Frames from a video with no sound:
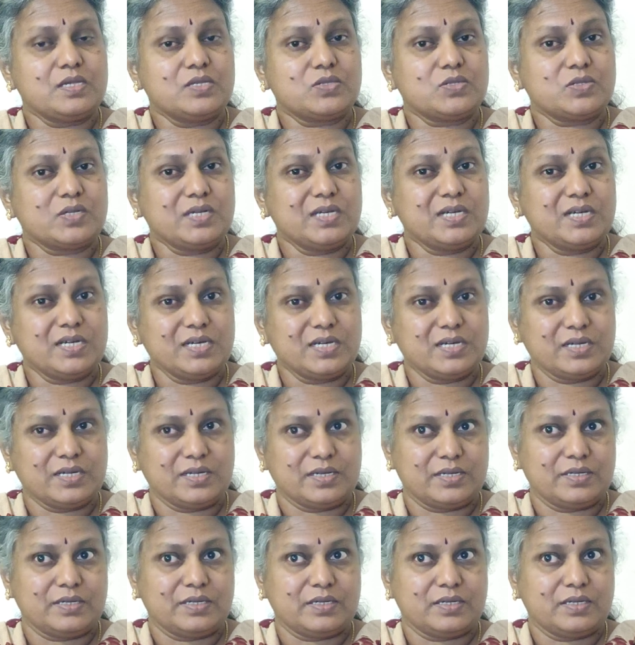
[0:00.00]
So
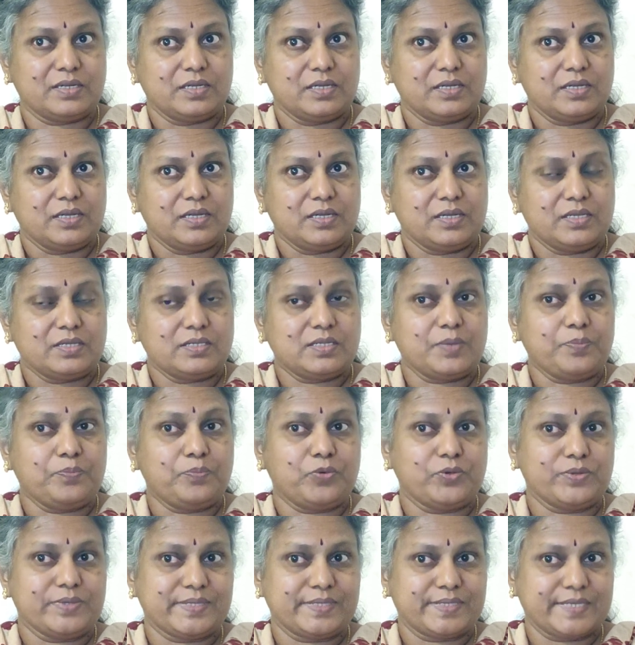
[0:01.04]
her is a
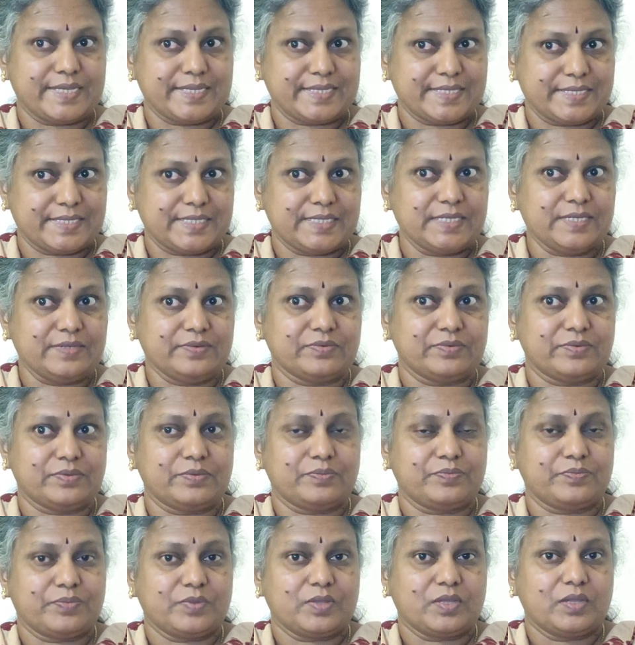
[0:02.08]
possessive
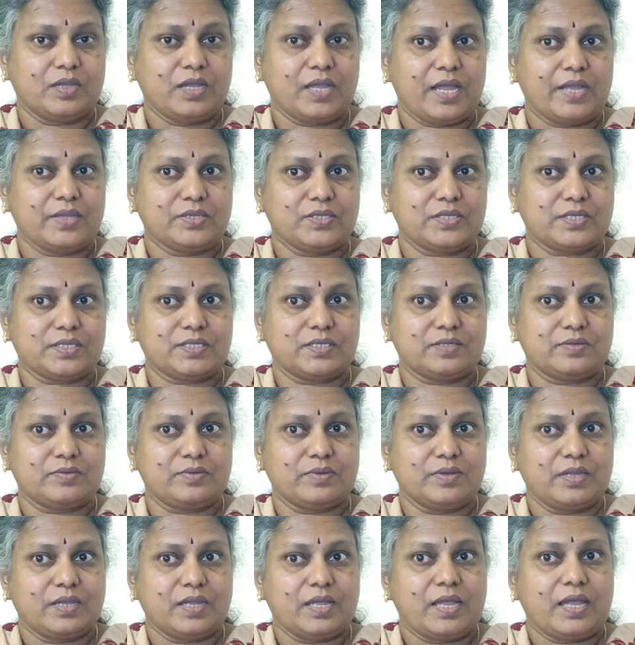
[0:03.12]
adjective.
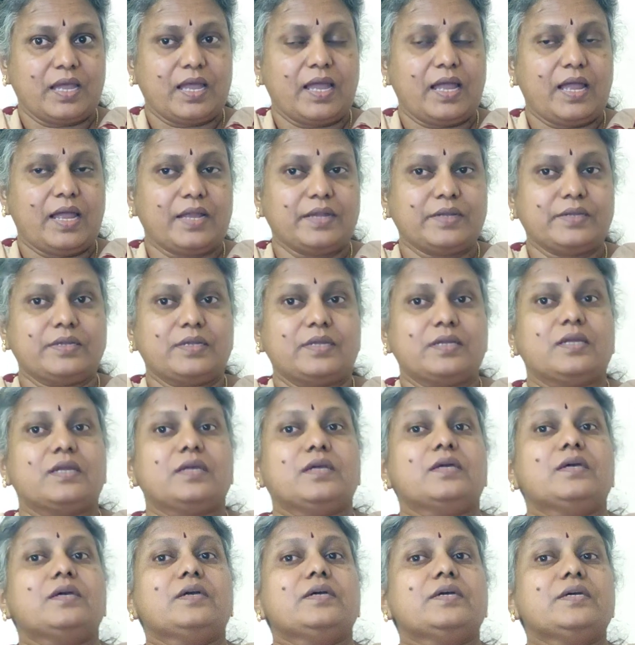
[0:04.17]
And
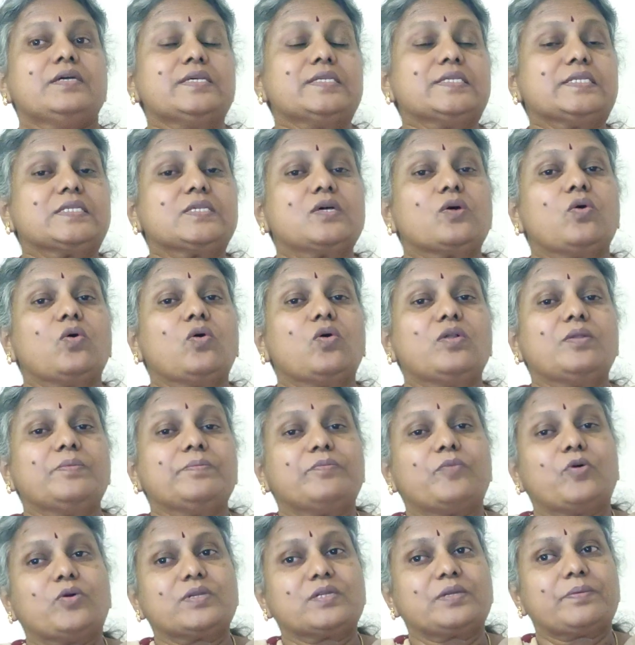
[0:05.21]
his old
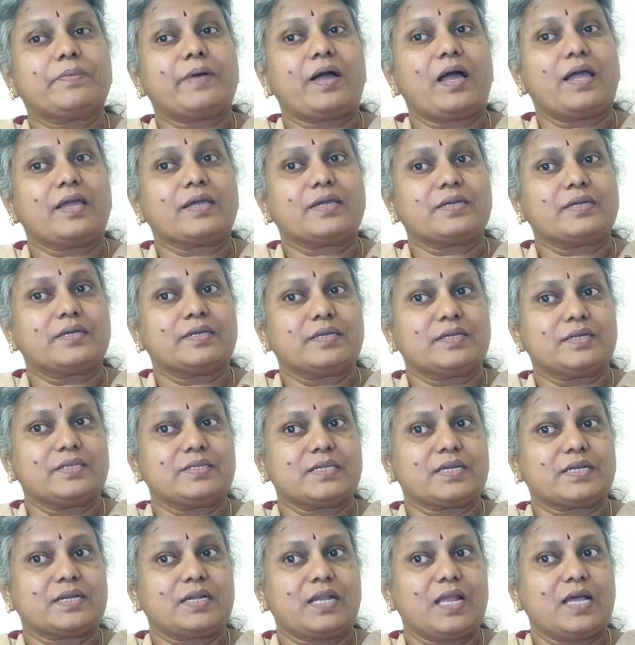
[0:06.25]
motorbike
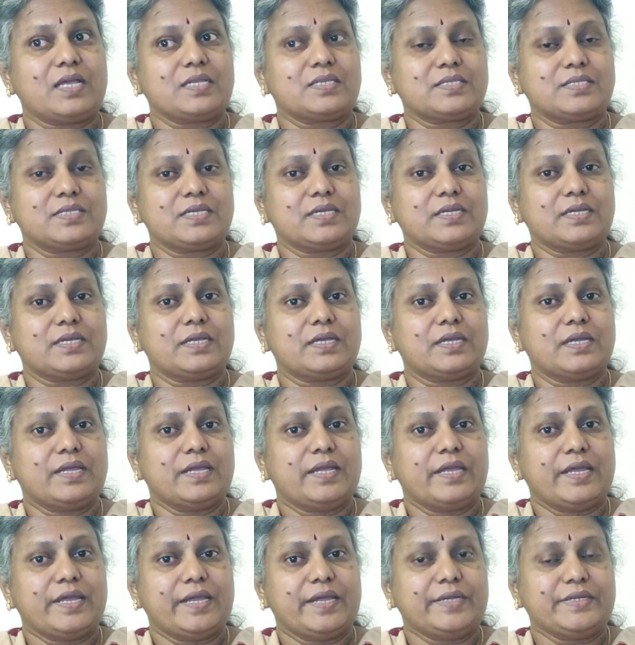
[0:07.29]
is a classic
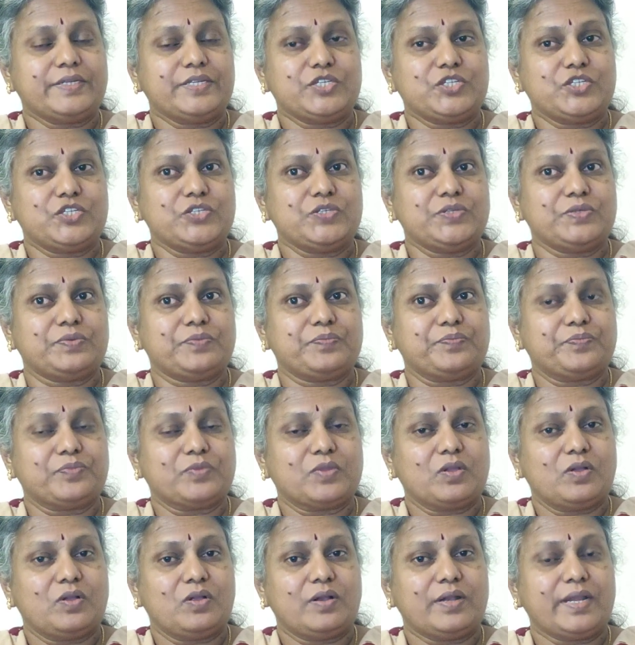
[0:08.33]
edition.
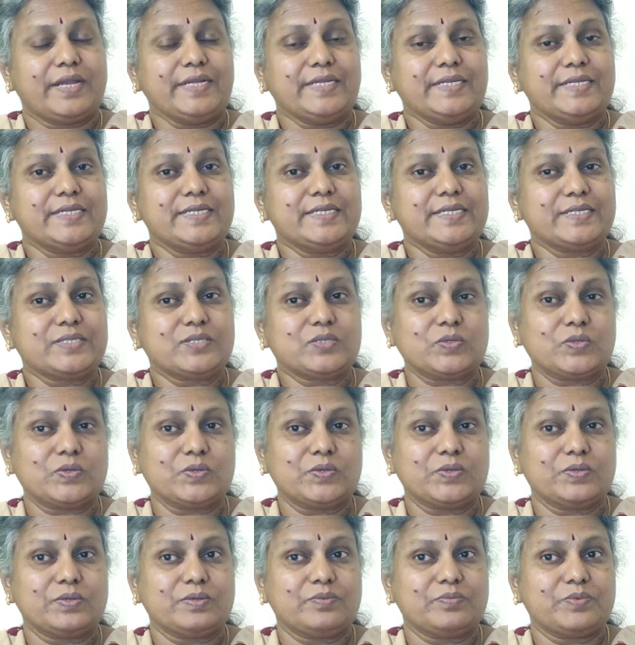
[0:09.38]
Alright?
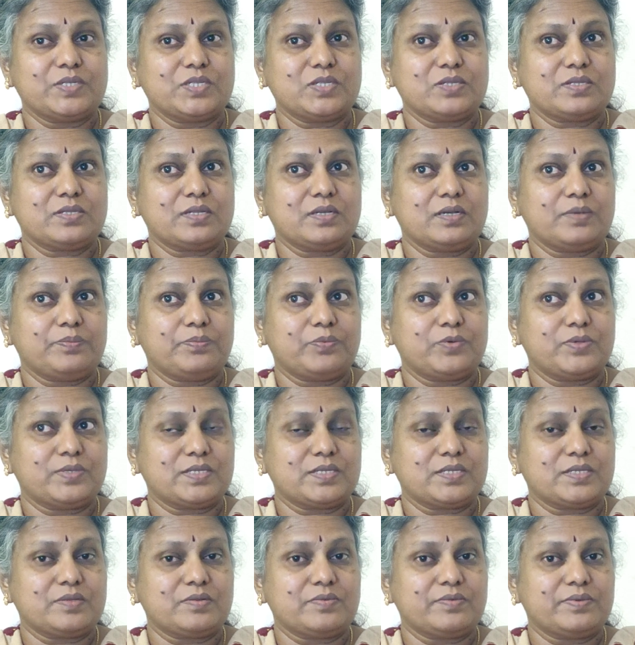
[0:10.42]
So which is the
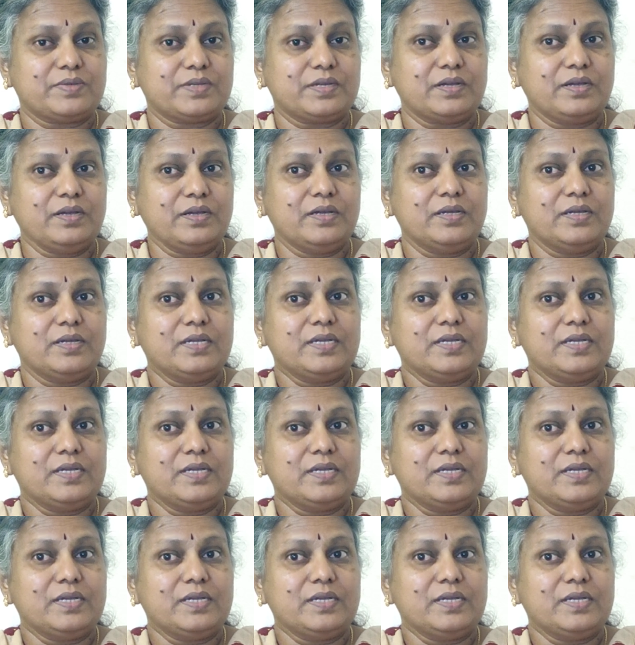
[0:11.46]
possessive here?